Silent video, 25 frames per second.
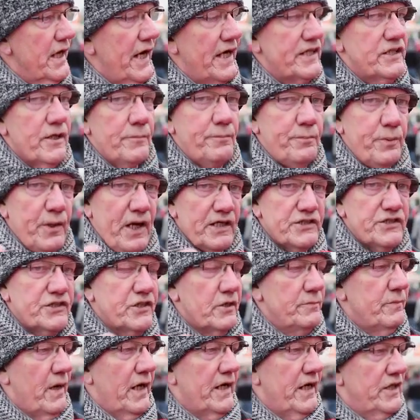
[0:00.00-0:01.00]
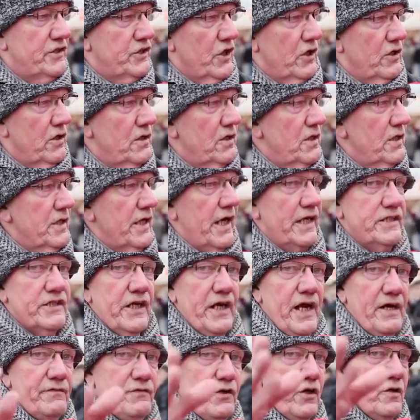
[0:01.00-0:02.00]
He's a Preston manager. He's
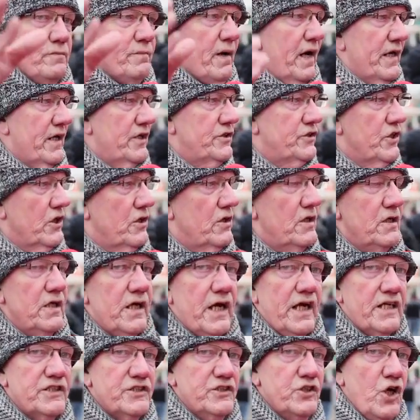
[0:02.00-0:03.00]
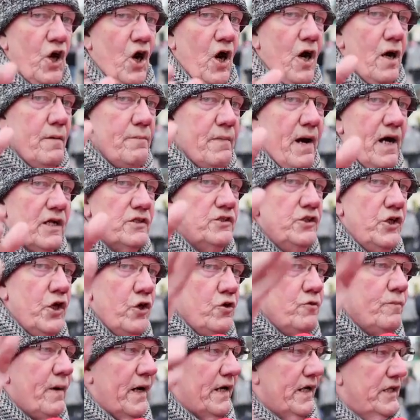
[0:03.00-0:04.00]
an Everton manager. He's not a Man
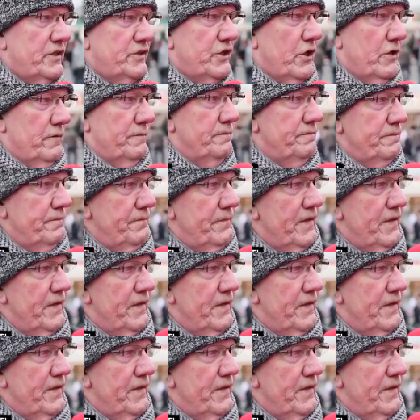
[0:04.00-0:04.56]
U manager.